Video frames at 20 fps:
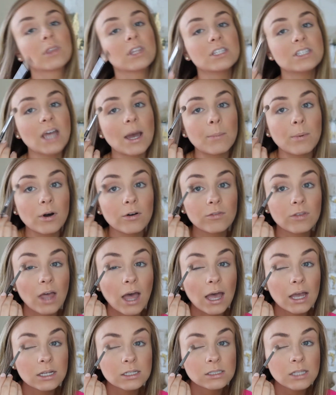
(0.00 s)
Tap off the
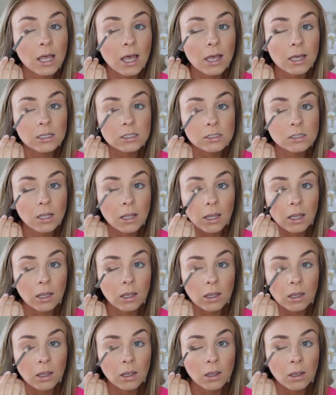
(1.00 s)
excess
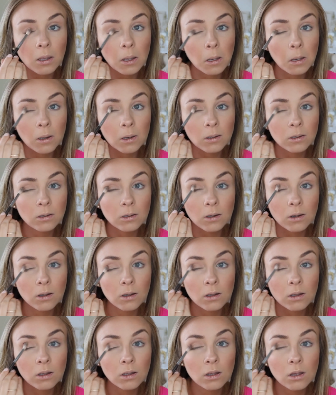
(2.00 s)
and
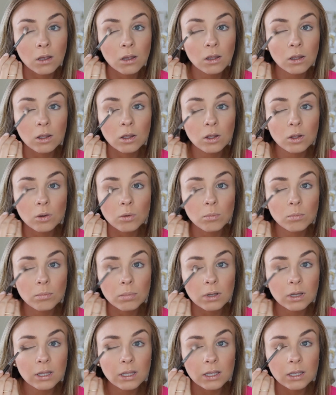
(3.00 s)

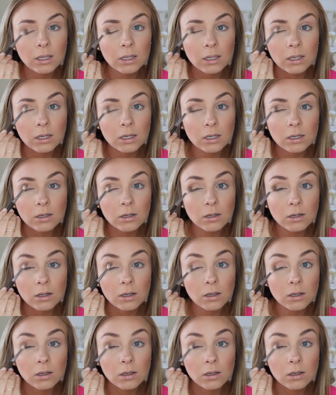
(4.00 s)
blend